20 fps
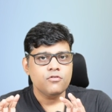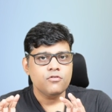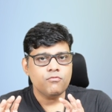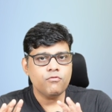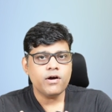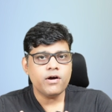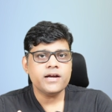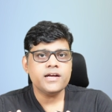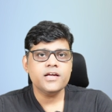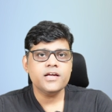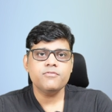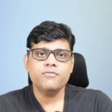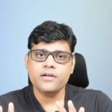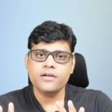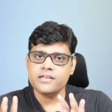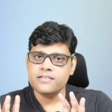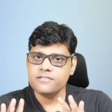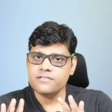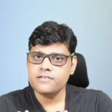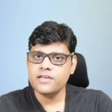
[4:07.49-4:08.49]
whatever
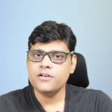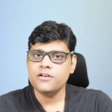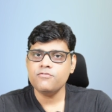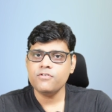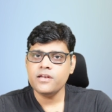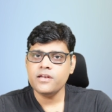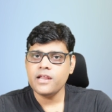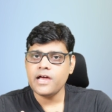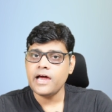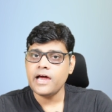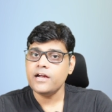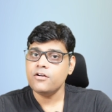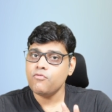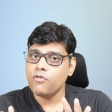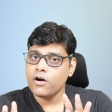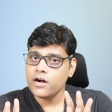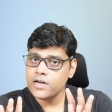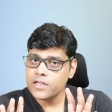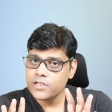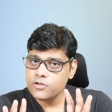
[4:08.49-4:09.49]
is genuine and
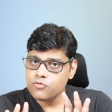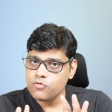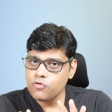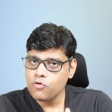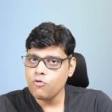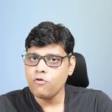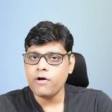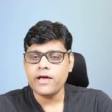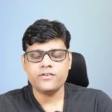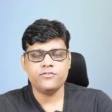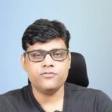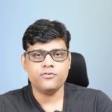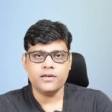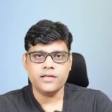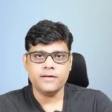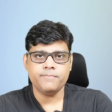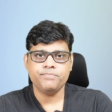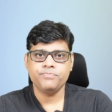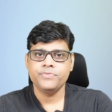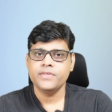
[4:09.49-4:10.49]
what you know
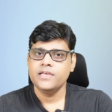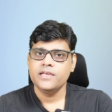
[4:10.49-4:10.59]
actually.